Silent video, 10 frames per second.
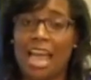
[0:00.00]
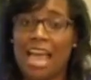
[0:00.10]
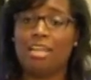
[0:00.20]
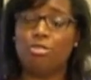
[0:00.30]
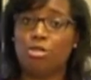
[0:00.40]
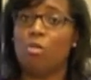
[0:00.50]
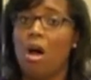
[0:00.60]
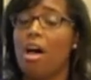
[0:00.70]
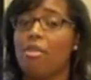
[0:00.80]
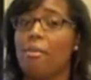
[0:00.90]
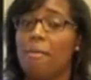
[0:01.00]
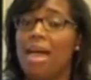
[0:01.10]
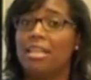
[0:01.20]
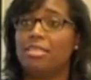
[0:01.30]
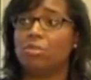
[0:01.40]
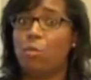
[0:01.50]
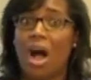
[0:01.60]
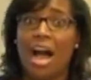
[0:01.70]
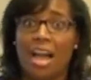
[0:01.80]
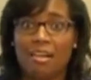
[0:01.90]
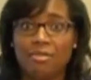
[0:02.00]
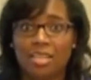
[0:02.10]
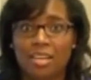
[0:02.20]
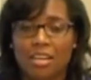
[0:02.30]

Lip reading: and 2 other men's wives